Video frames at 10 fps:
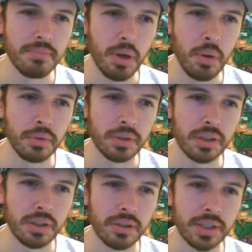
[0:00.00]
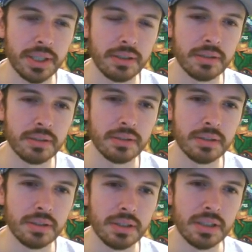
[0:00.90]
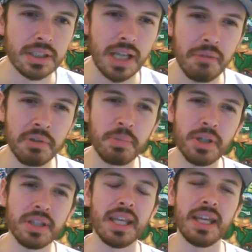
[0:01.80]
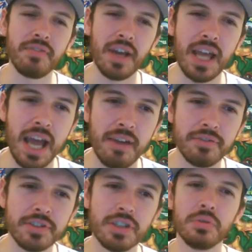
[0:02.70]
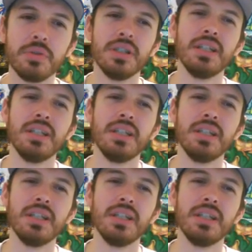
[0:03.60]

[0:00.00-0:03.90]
bone curry. I'm gonna put in the if I have to.